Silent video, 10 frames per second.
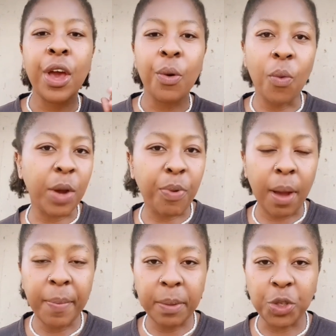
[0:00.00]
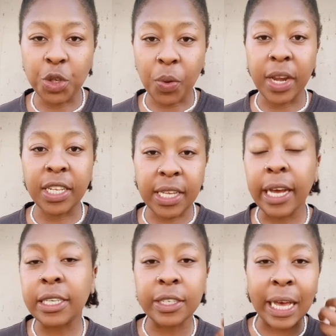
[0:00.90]
what problems you'd want to
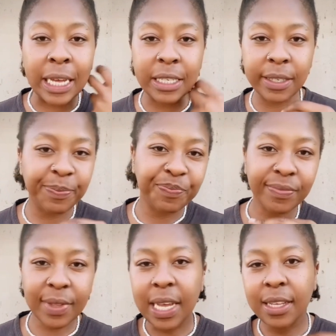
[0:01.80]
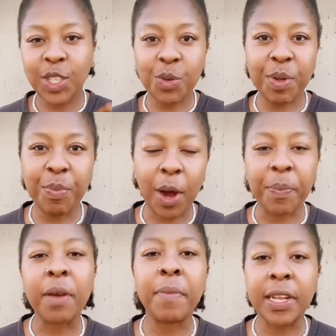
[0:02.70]
tackle and to be
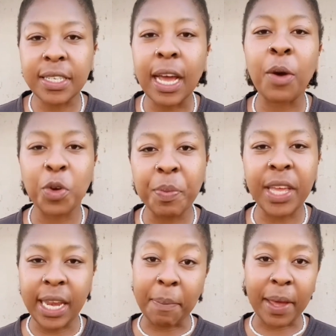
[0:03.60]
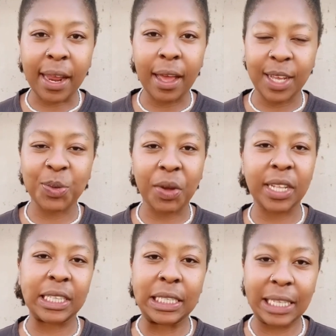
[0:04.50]
popping. But I will be eating better as well.
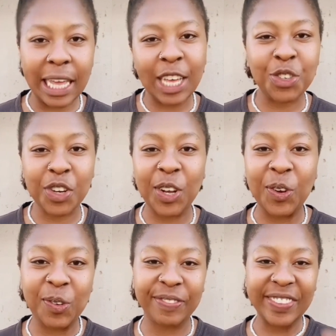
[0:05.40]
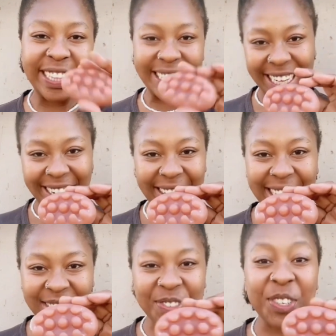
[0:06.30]
Extra claw. All
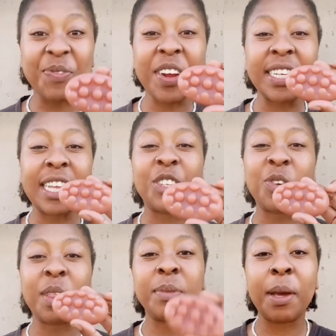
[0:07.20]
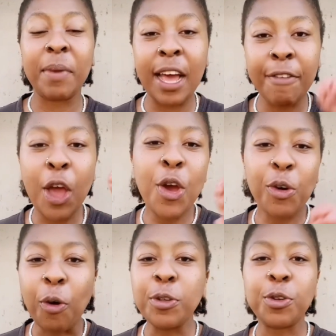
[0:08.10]
right, Bunju Berries, let's show them some love.
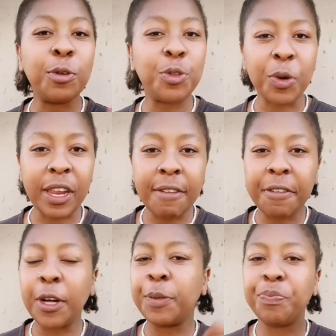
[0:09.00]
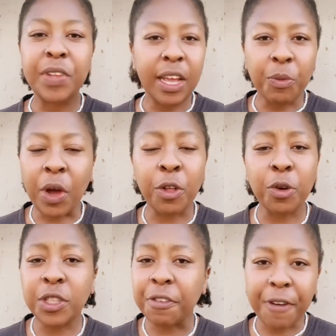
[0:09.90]
Gozone to refill, although
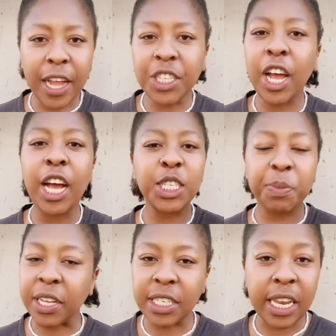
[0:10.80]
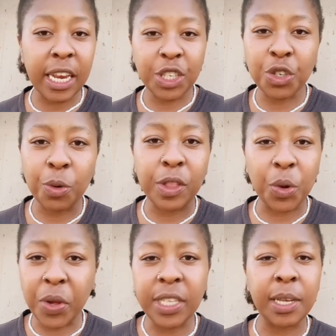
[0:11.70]
it's a franchise, but let us show the
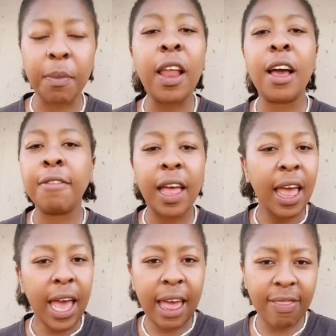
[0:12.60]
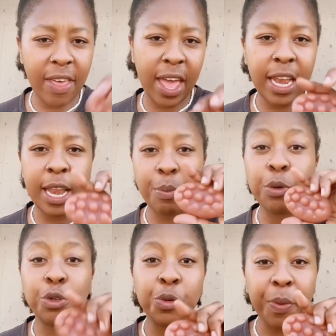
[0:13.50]
queen some love. And then
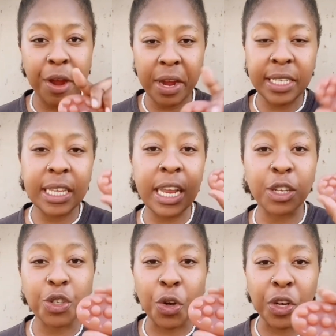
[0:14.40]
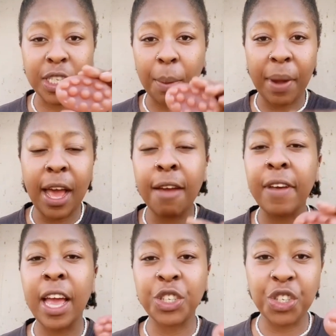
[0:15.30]
Bunju Berries, let us show her some love.
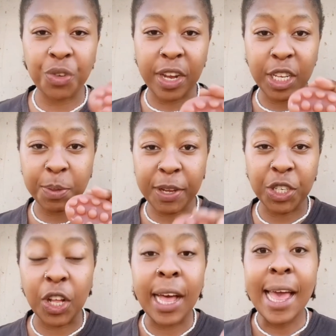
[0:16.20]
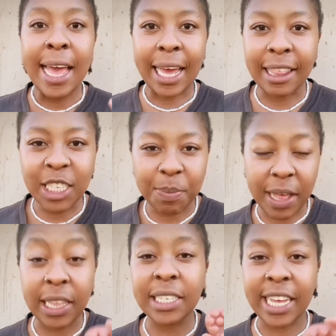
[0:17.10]
And she's running a special guy this
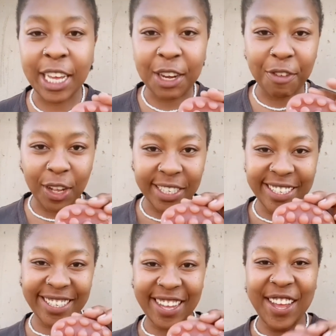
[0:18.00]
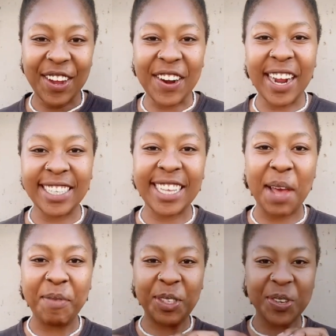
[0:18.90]
month. Take advantage. All right,
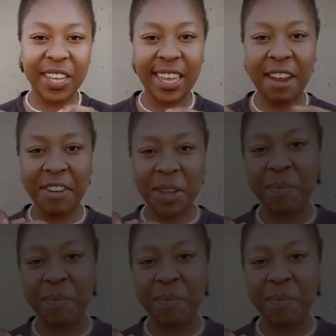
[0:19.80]
happy today, African